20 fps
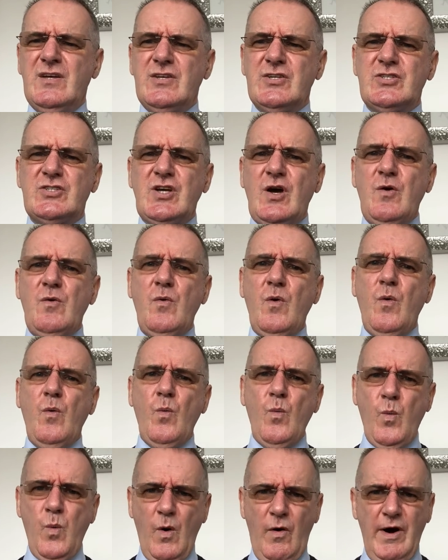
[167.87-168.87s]
So,
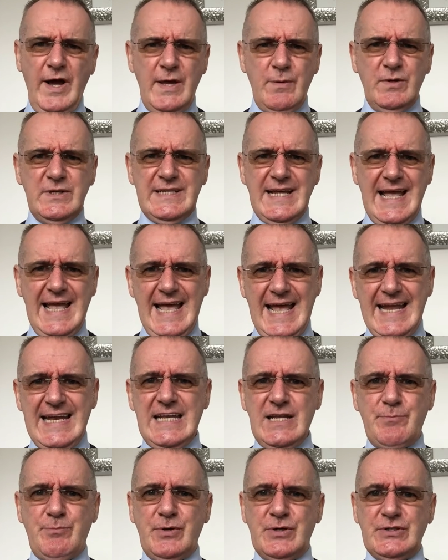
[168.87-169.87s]
why would
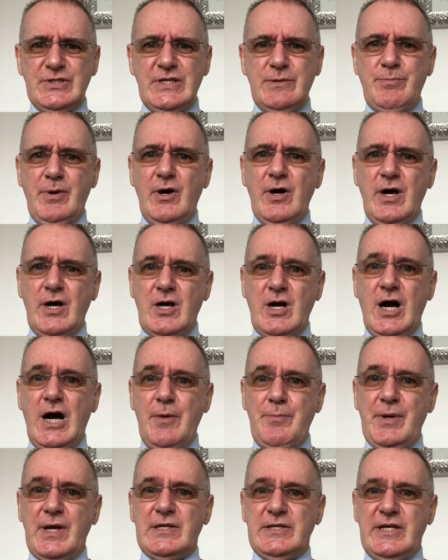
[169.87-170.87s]
anybody buy a
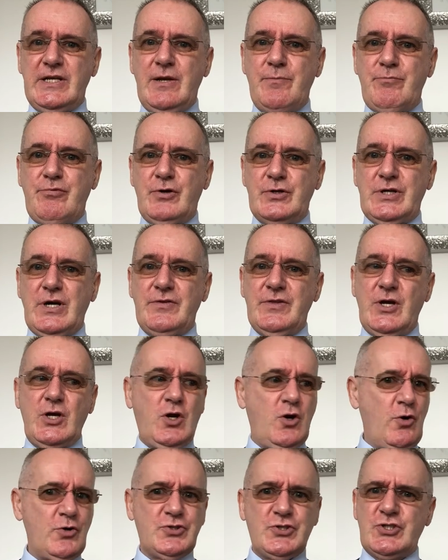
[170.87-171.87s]
carpet cleaning product that
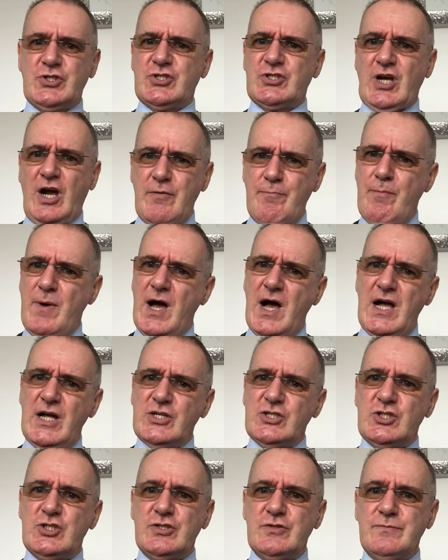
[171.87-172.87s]
costs so
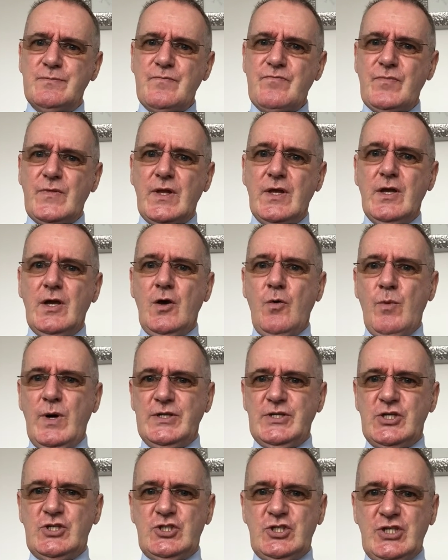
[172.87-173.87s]
much
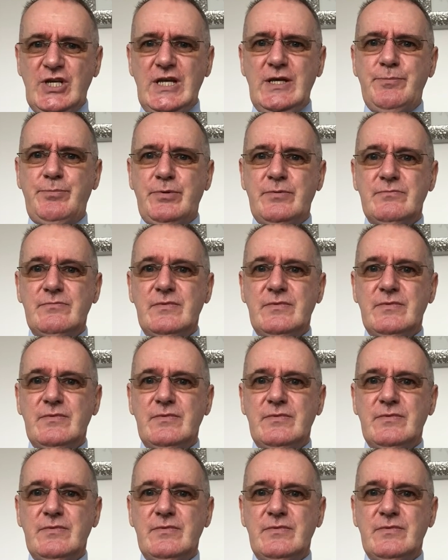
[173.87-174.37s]
when a cheap,